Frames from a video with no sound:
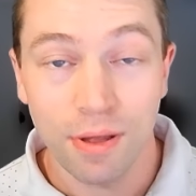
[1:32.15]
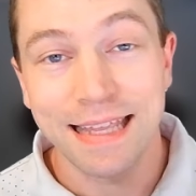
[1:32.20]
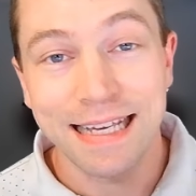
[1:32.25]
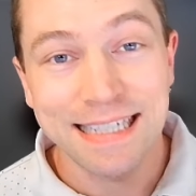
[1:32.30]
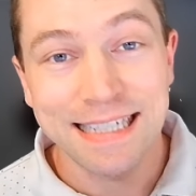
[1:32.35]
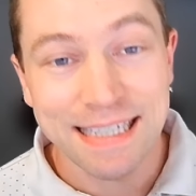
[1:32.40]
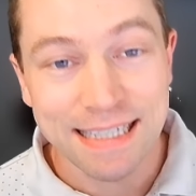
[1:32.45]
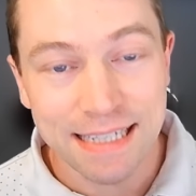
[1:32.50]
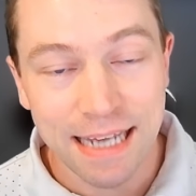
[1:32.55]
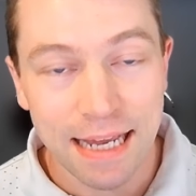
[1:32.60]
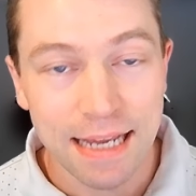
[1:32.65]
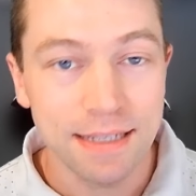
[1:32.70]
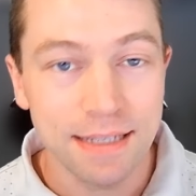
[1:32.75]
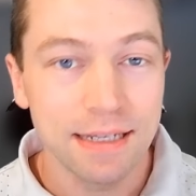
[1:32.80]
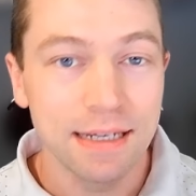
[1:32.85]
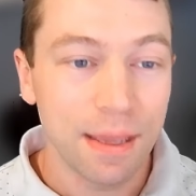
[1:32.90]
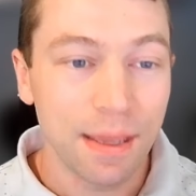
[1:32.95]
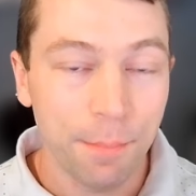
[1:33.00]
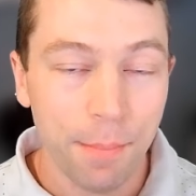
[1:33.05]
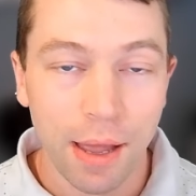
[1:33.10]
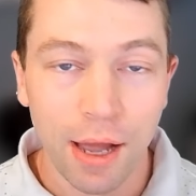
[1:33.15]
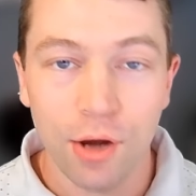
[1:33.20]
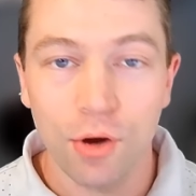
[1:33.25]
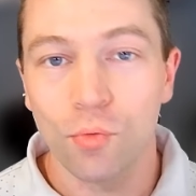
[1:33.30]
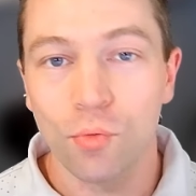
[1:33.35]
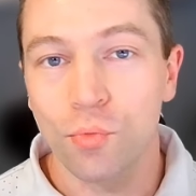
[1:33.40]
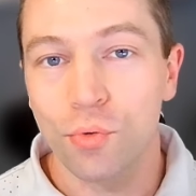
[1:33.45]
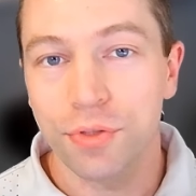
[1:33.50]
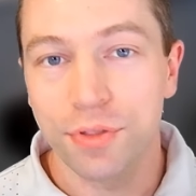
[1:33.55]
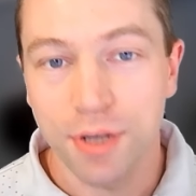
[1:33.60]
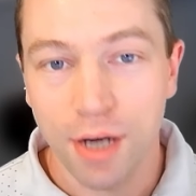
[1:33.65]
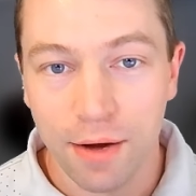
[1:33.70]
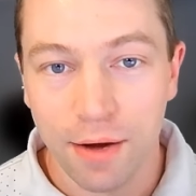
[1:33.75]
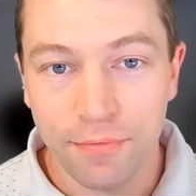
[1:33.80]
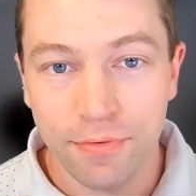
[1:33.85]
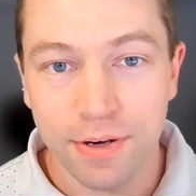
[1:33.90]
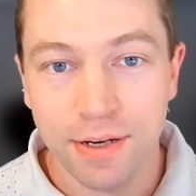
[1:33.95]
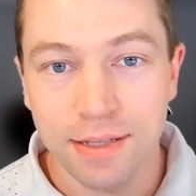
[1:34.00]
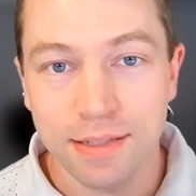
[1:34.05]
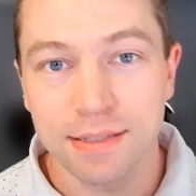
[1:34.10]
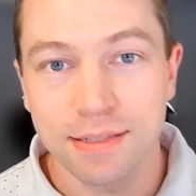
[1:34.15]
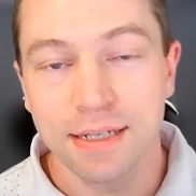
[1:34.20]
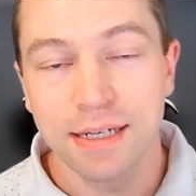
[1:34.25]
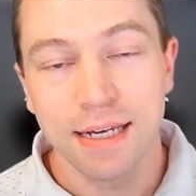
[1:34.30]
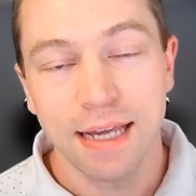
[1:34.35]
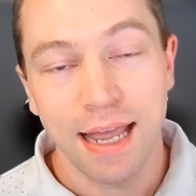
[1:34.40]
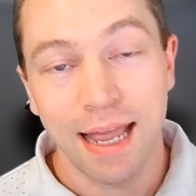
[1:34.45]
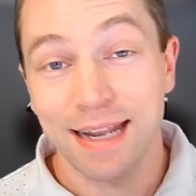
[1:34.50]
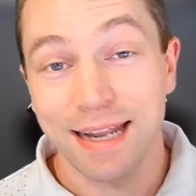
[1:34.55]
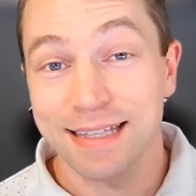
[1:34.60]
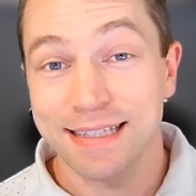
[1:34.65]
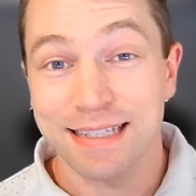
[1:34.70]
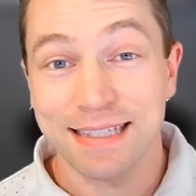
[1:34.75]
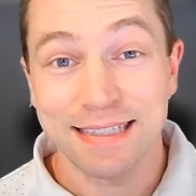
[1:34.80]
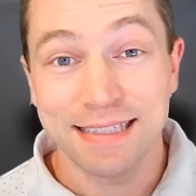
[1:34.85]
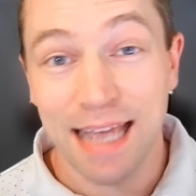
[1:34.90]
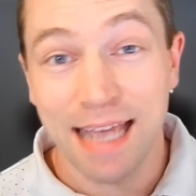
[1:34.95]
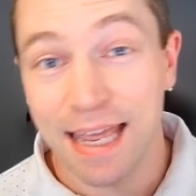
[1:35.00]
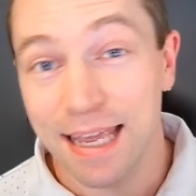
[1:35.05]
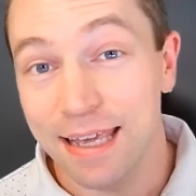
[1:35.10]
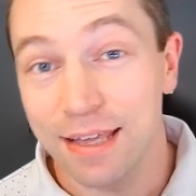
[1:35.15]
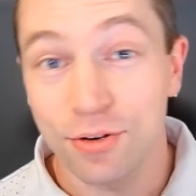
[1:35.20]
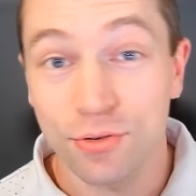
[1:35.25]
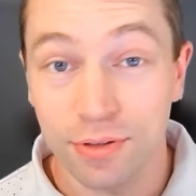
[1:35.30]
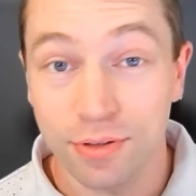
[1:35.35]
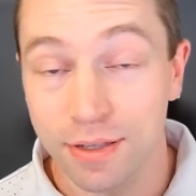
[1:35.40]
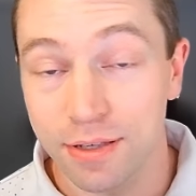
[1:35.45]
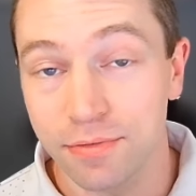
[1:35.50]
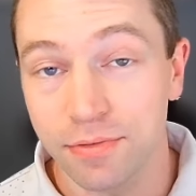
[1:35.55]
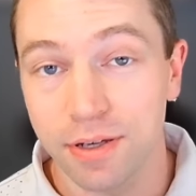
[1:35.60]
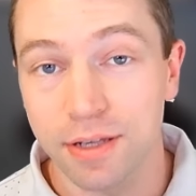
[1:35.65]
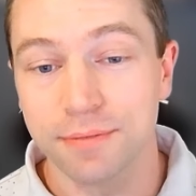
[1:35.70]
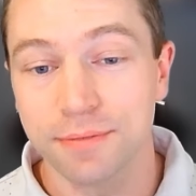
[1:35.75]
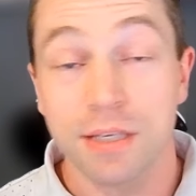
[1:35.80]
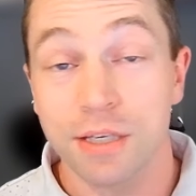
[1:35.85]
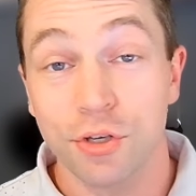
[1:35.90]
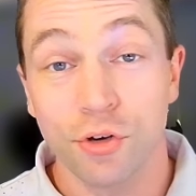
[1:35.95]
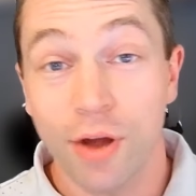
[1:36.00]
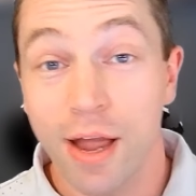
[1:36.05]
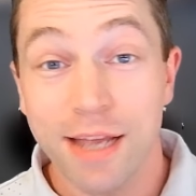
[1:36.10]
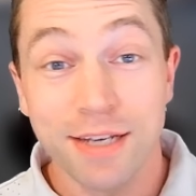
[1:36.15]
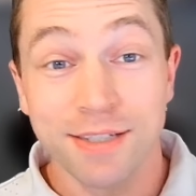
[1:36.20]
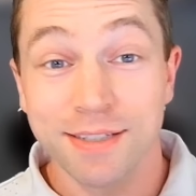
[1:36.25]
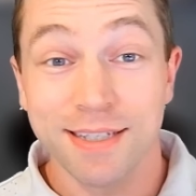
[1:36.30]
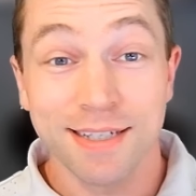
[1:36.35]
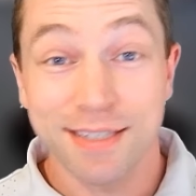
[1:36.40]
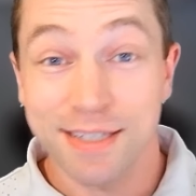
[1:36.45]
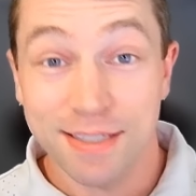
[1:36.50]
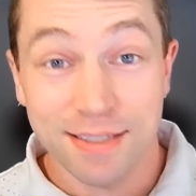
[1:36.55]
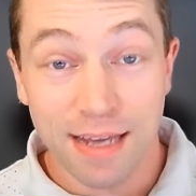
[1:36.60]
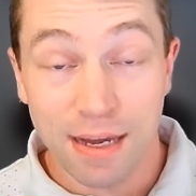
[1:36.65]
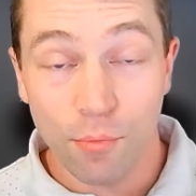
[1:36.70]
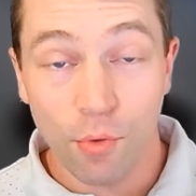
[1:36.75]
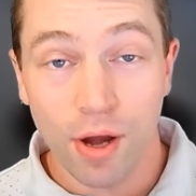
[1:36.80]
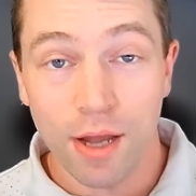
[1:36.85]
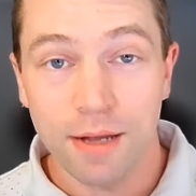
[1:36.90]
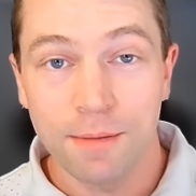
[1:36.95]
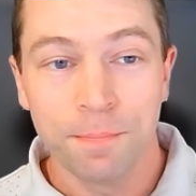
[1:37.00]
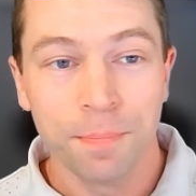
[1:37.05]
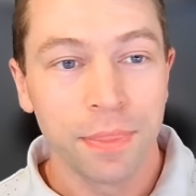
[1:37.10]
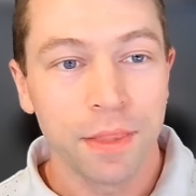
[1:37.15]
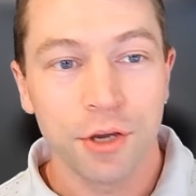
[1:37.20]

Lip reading: They state the amount with confidence, and it's take it or leave it. Listen, your agency is the same way.